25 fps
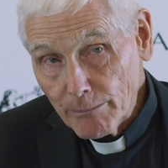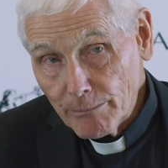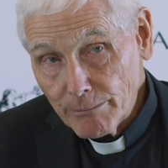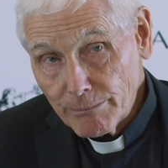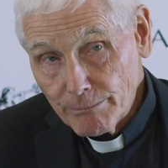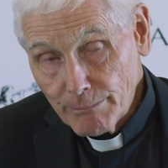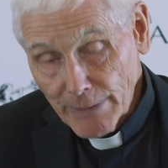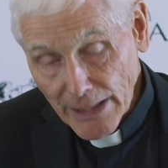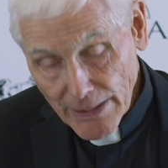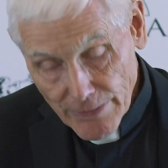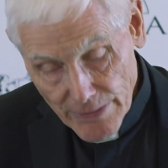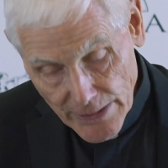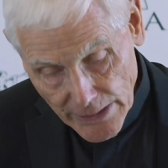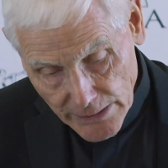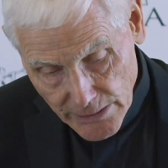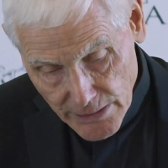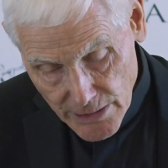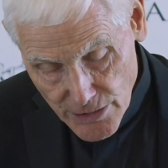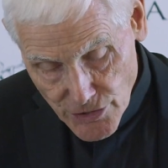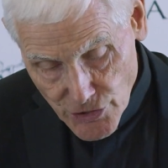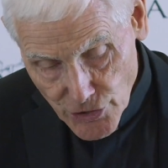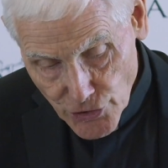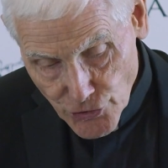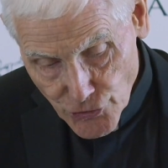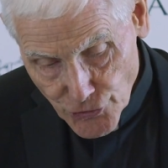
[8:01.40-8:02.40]
I made that
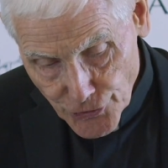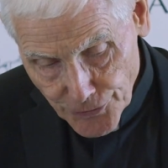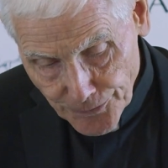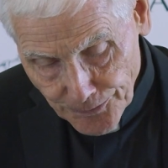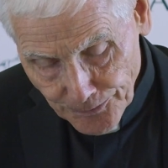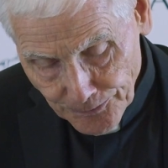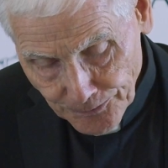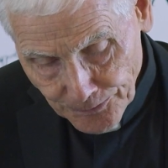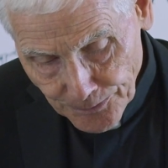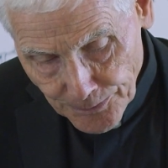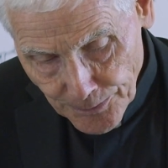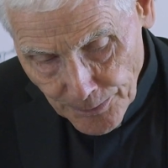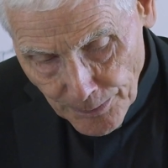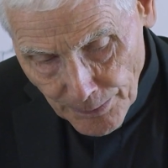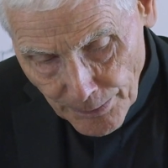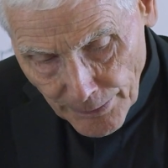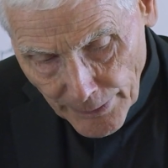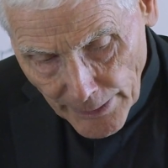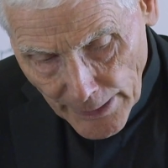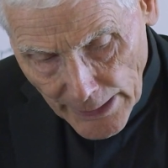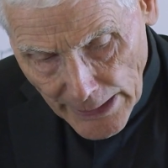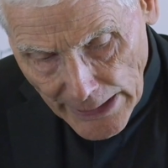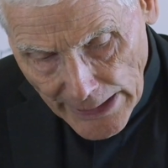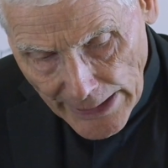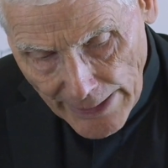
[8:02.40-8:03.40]
decision.
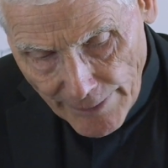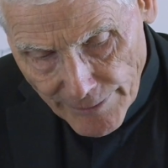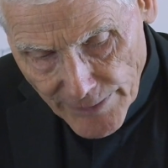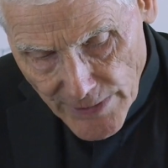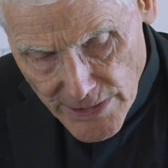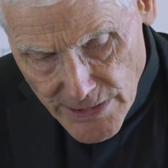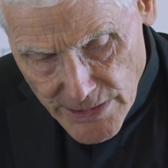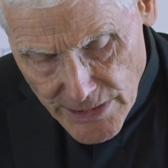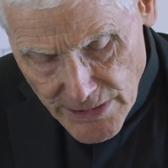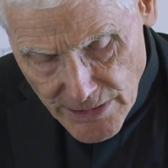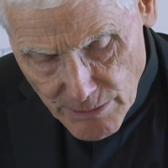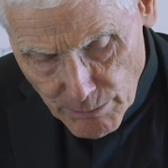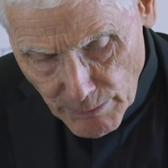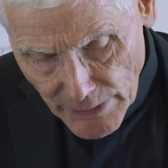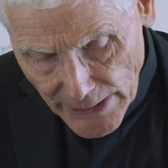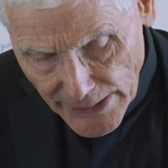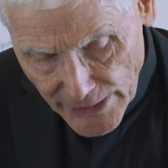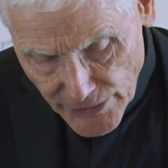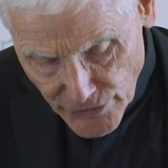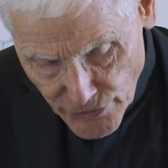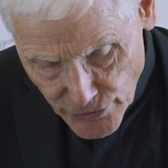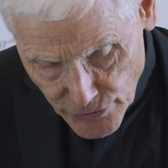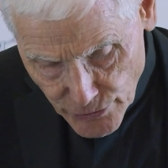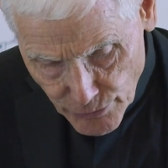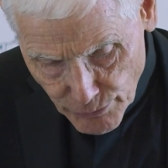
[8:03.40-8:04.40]
And this is,
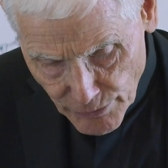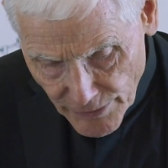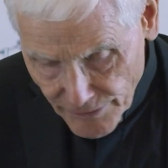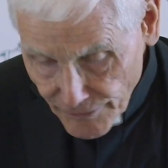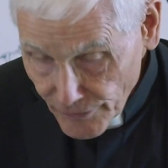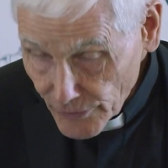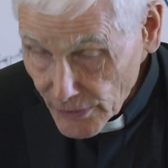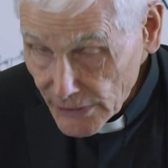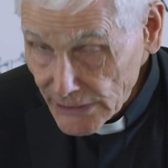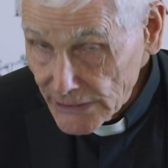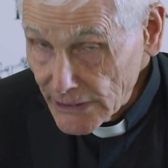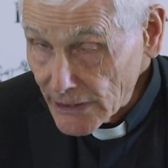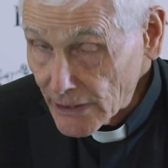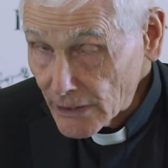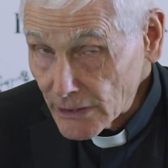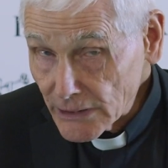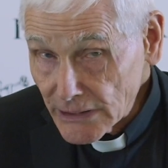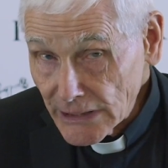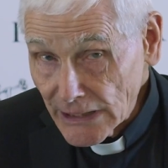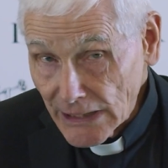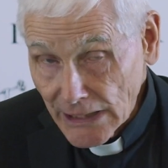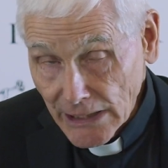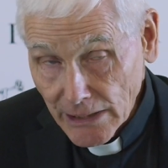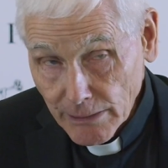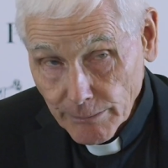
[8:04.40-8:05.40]
mind you, with very little
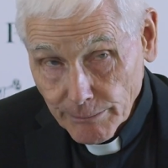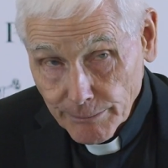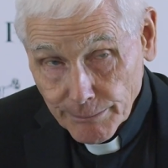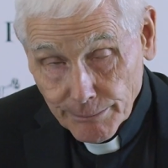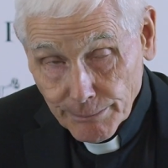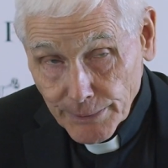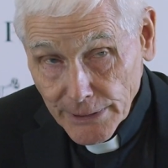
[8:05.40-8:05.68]
time.